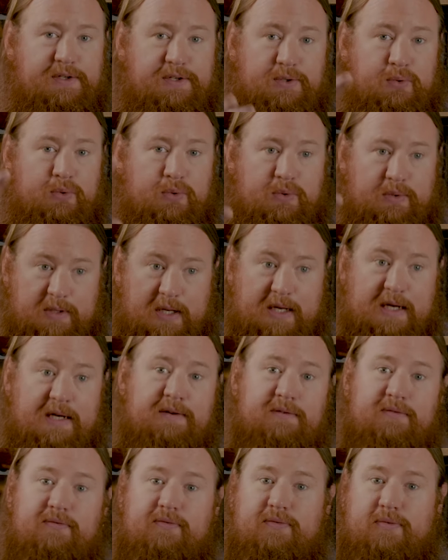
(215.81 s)
To
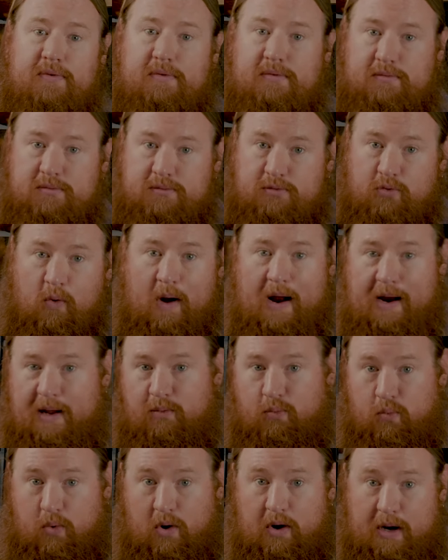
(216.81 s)
give
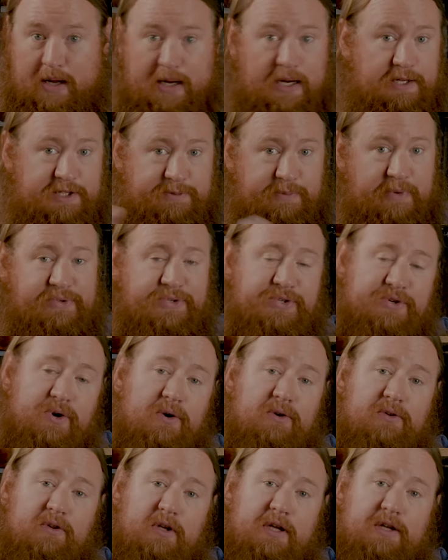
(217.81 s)
credit where it is most
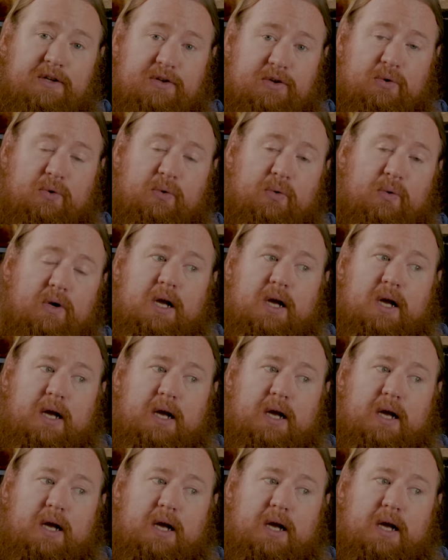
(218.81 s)
certainly due,